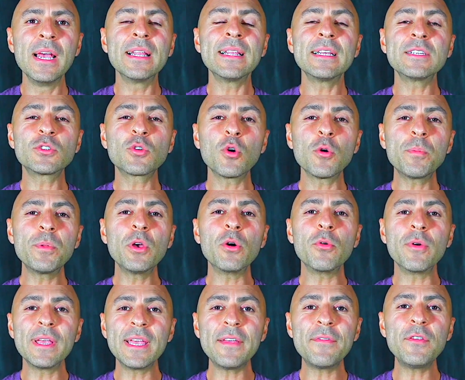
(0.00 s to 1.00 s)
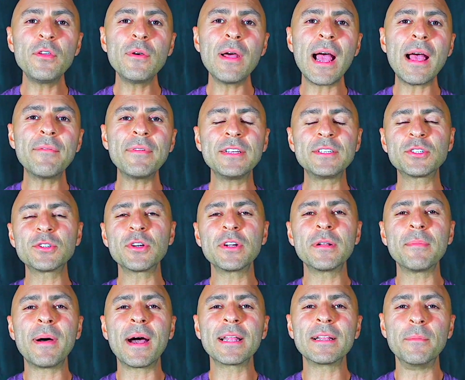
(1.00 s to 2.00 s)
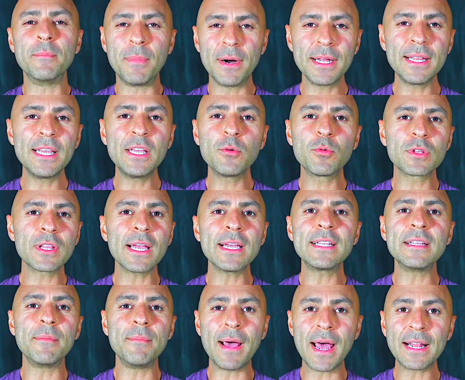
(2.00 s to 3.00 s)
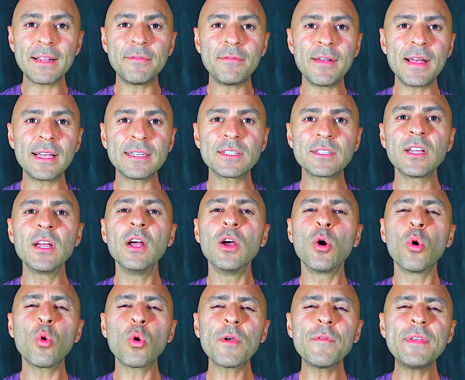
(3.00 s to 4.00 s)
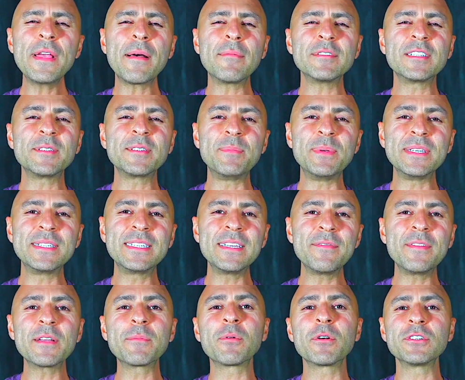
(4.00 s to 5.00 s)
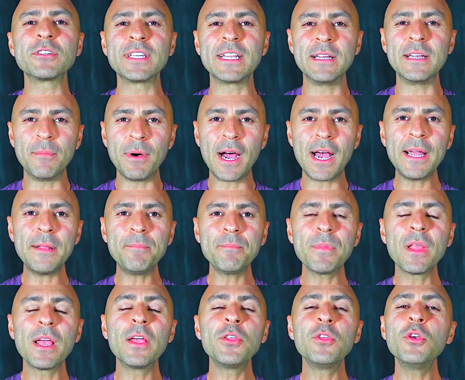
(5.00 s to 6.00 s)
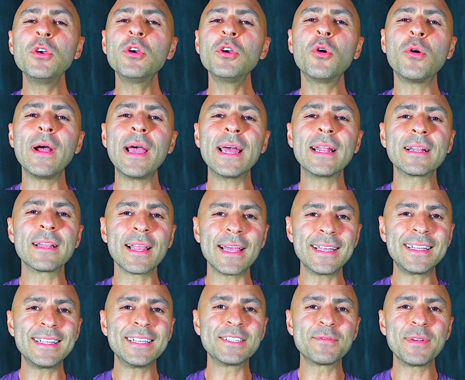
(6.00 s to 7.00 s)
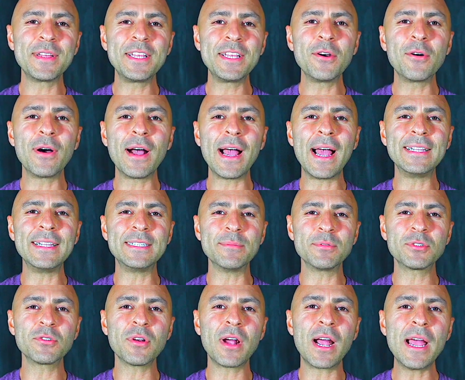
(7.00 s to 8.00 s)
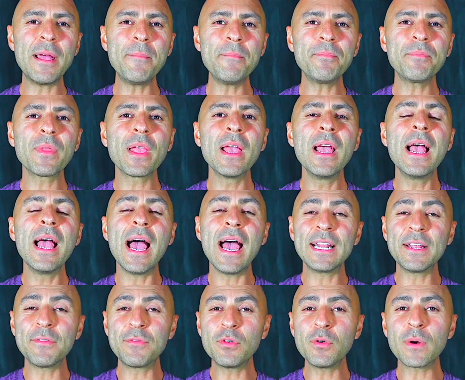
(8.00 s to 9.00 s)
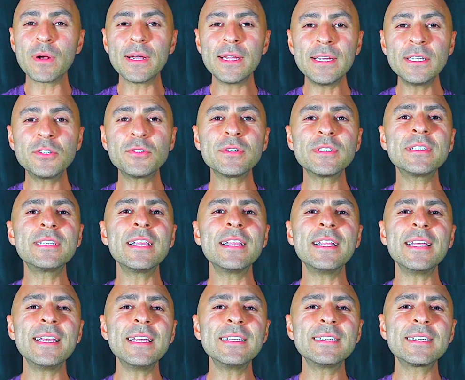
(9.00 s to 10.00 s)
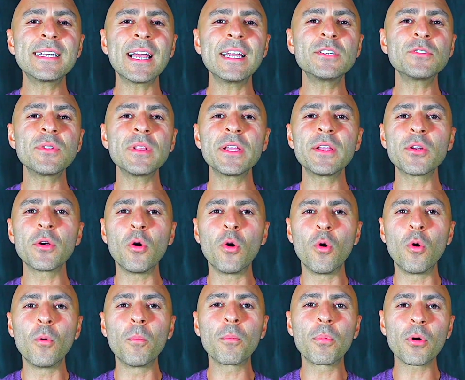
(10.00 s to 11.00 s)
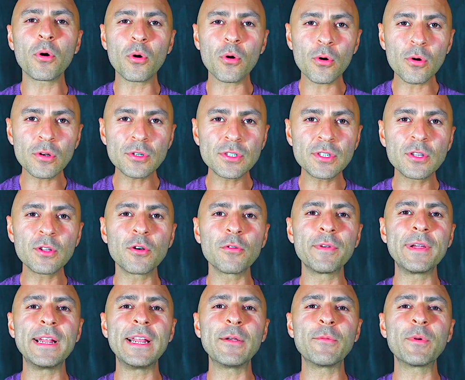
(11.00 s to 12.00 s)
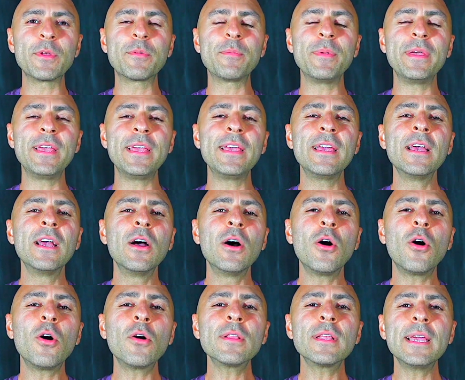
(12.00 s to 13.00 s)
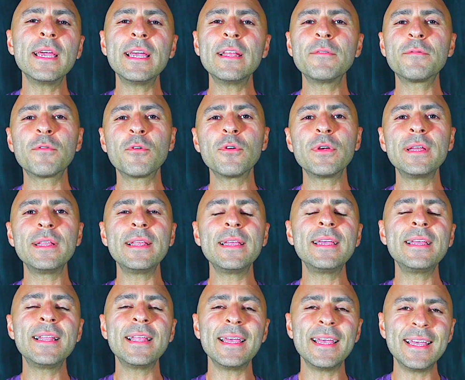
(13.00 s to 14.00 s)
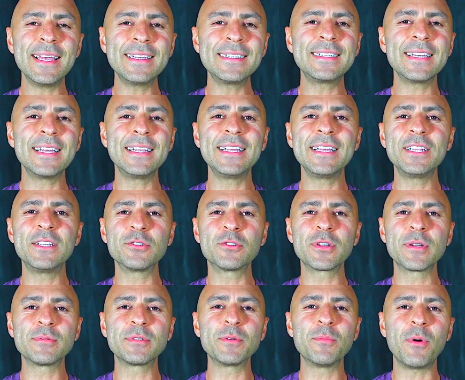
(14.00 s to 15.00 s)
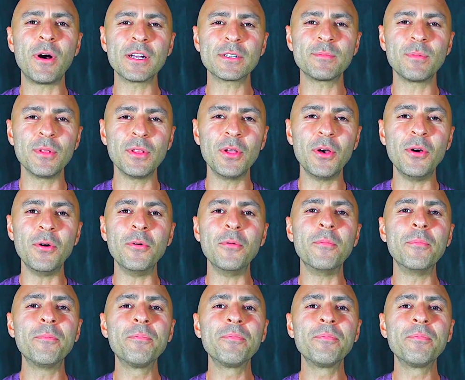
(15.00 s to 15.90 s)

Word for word: Now, Scorpio, if you have a certain amount of money you would like to manifest, or if you have a specific person in mind, you can go ahead and like this video and subscribe. And if you are interested in scheduling your own personal reading with me, all the info you need is in the description box below.